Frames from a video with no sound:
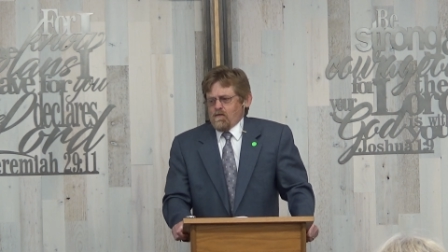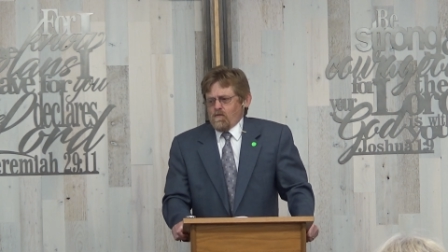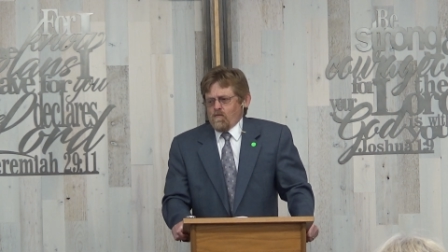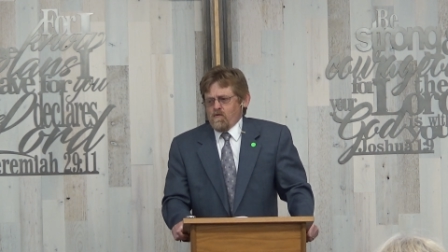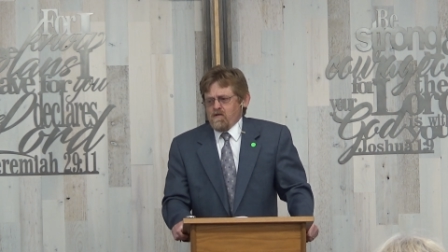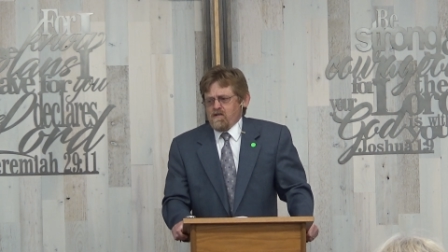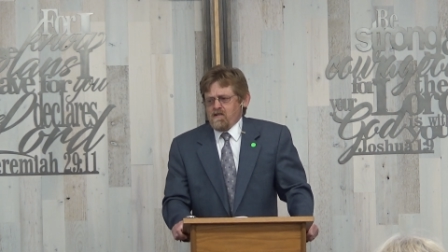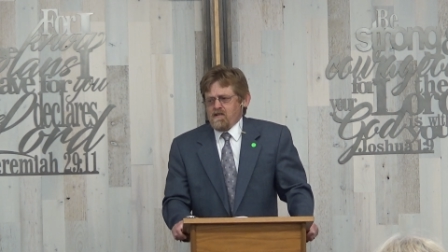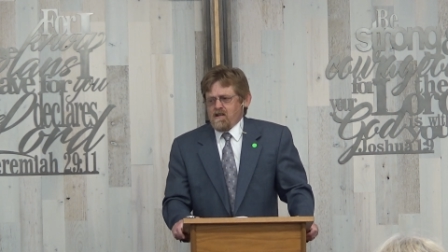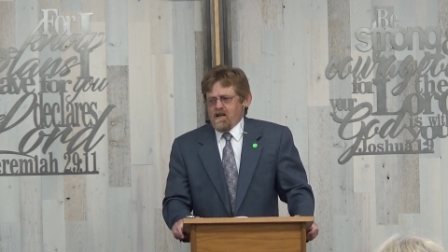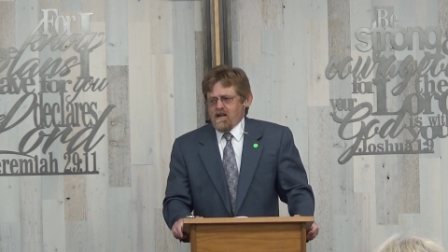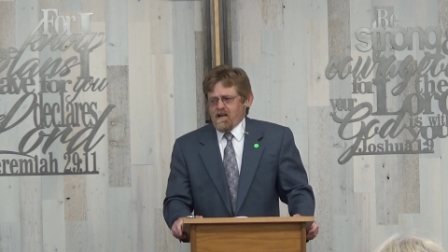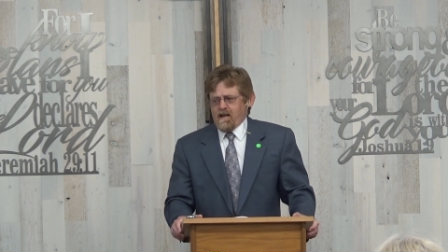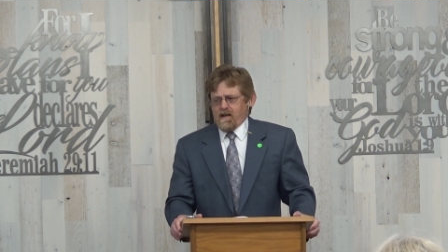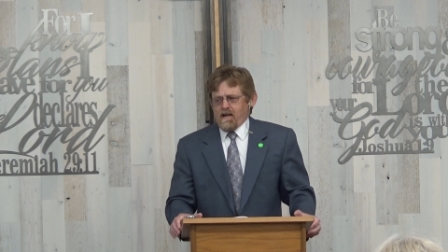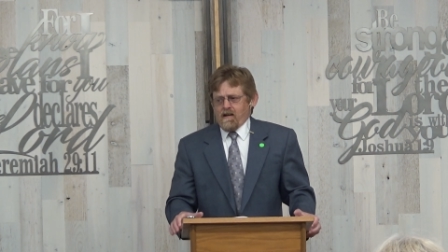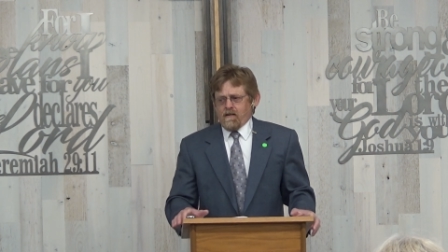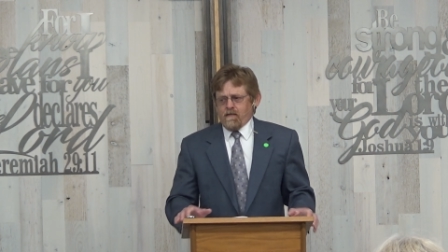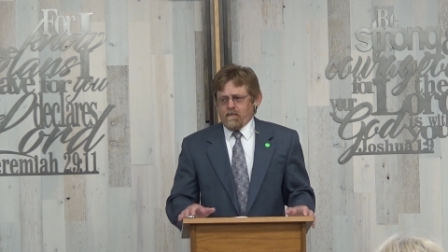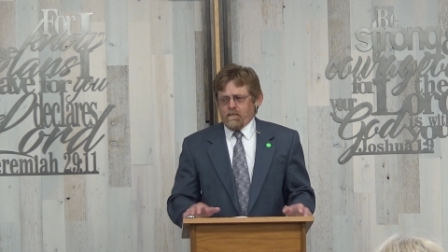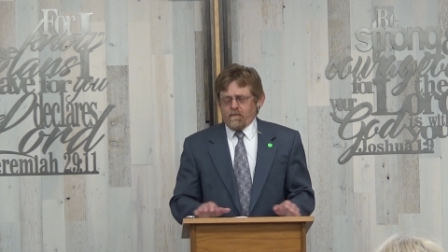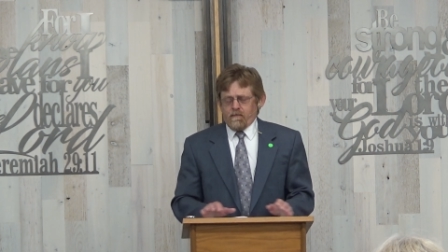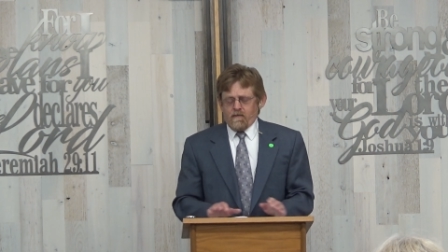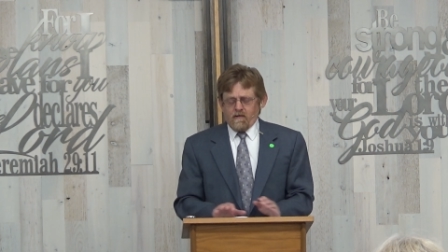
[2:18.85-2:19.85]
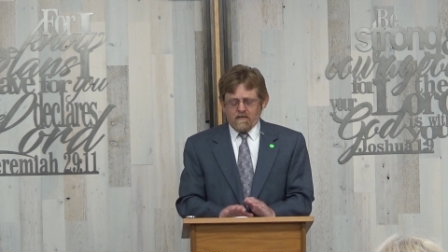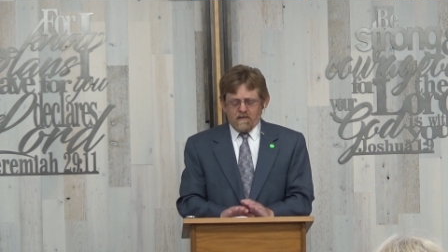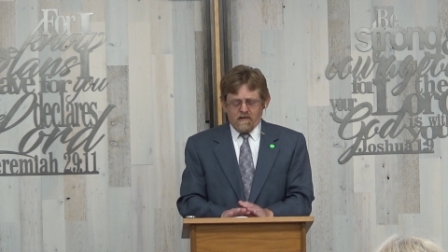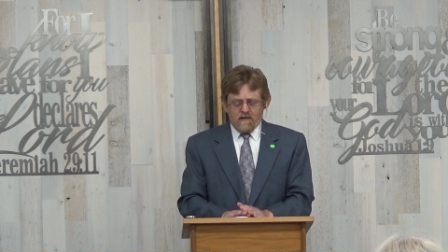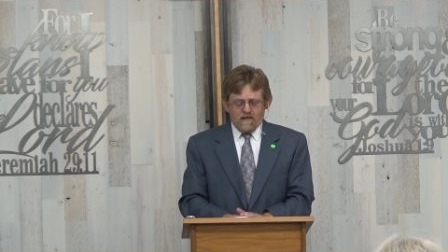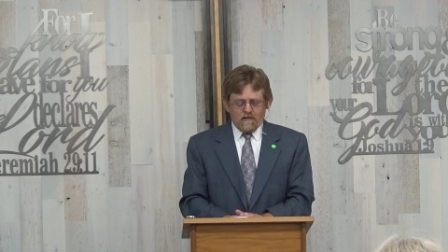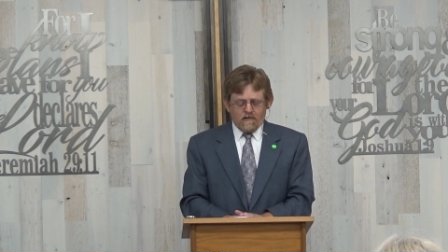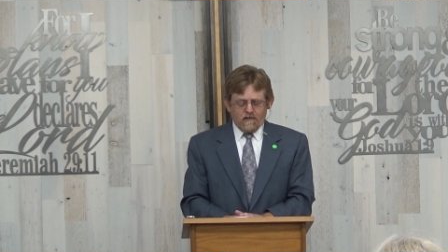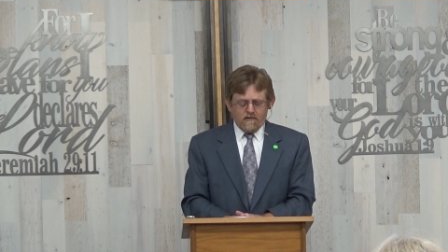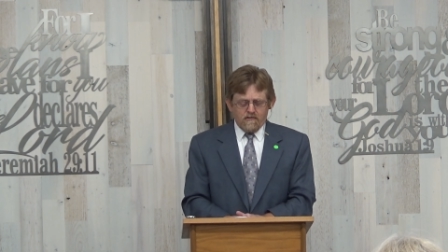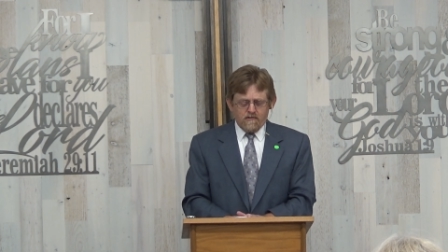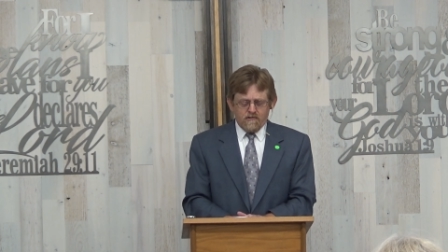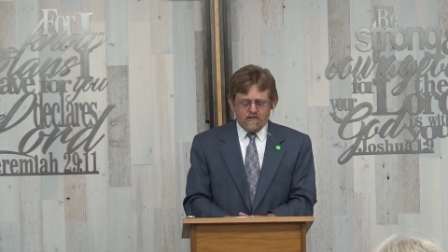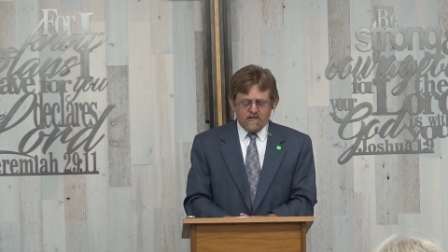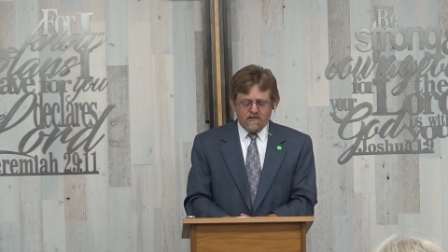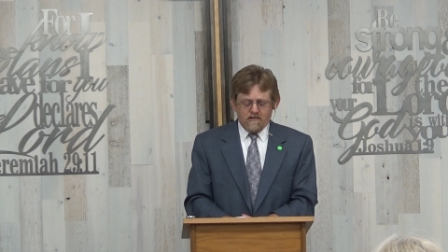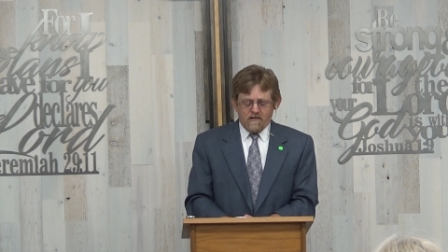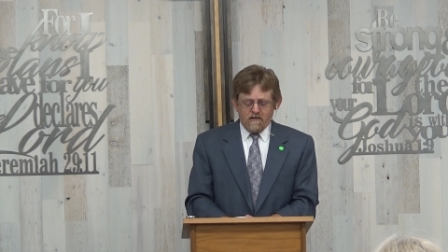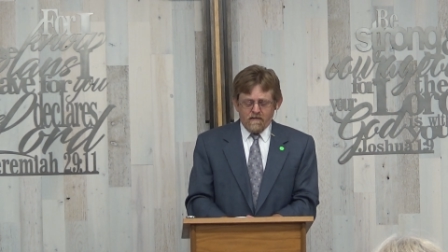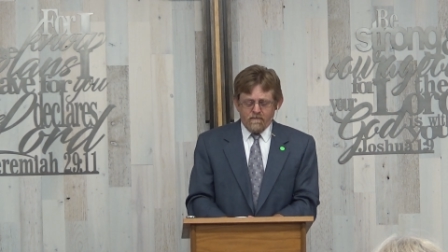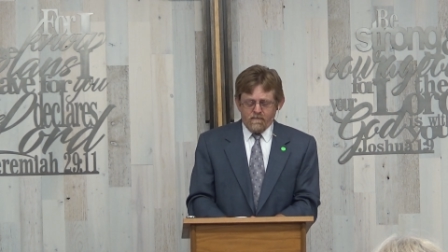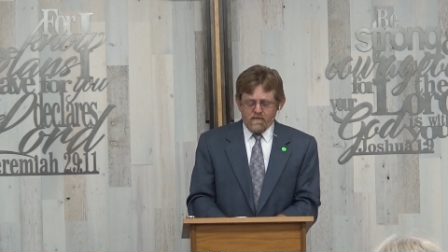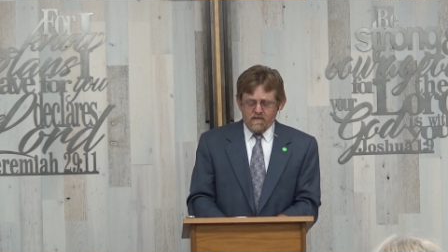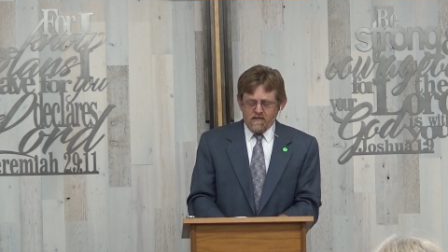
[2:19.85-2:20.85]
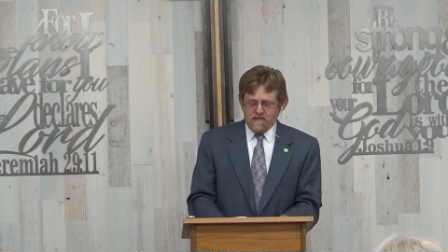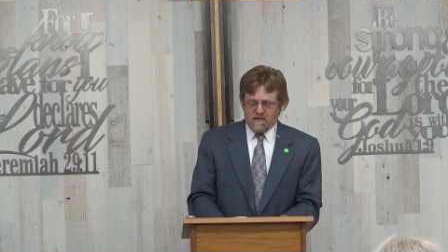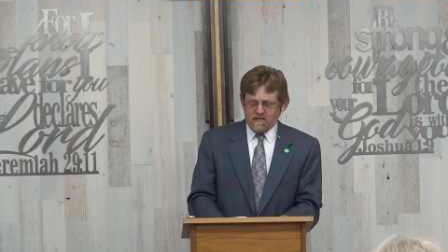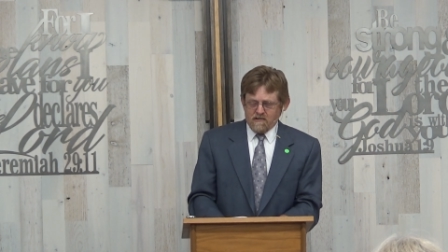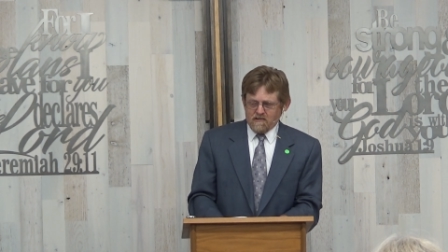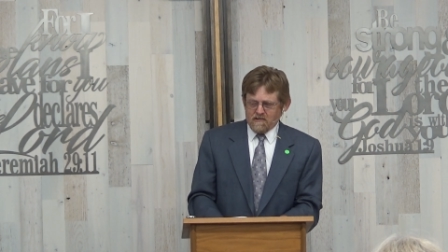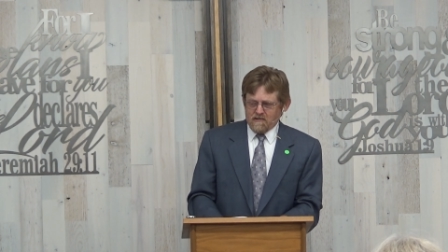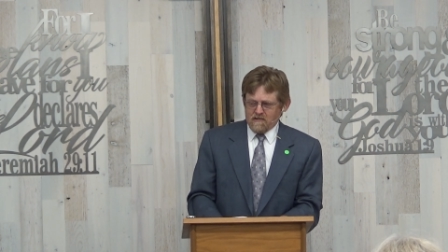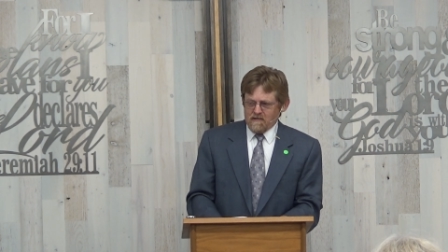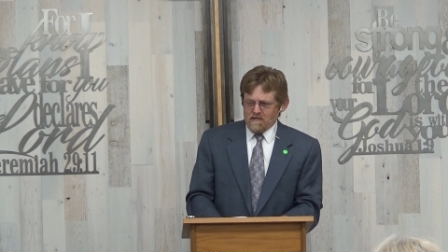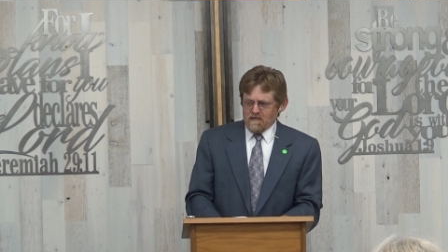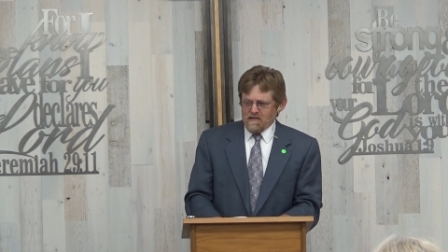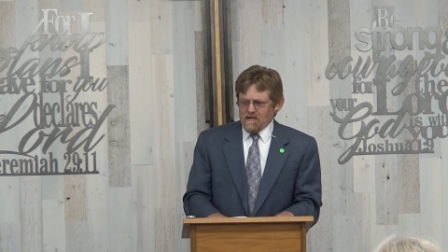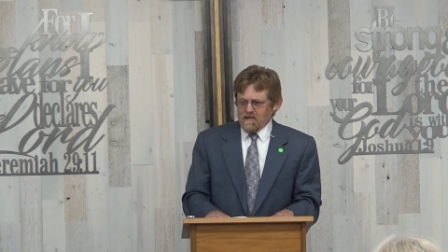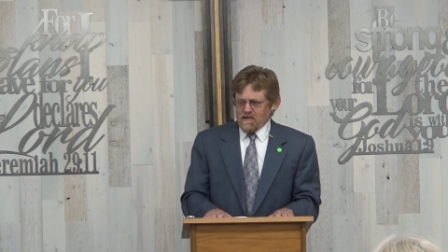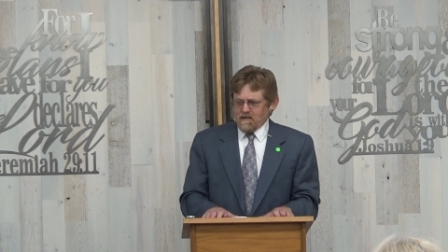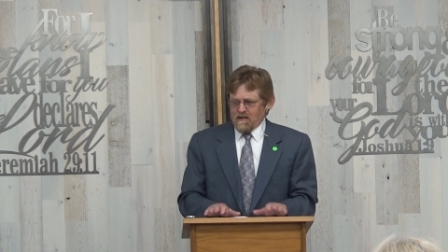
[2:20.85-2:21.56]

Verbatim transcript: we have a conclusion of this